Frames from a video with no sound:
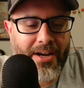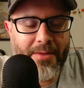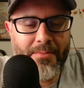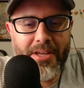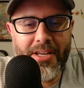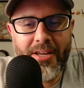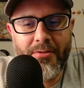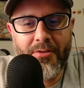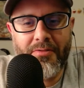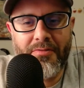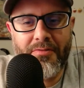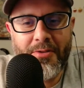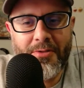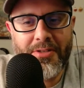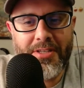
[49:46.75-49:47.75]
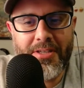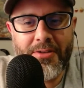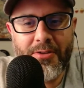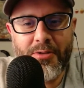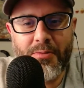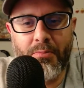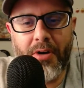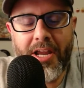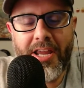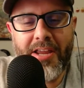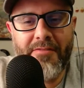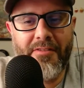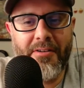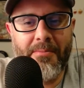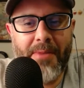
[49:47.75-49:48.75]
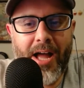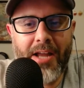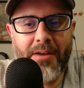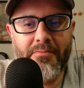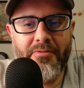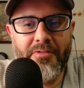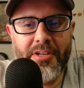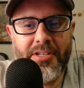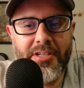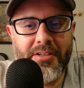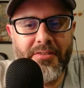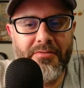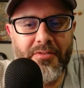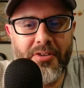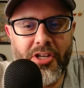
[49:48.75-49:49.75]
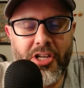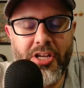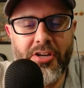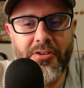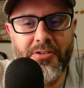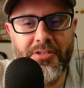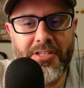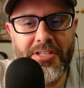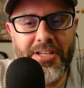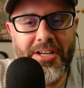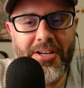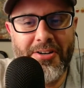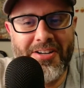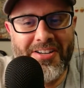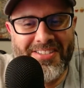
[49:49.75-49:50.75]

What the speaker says: I mean, he refused to use braid for bottom fishing for years and years.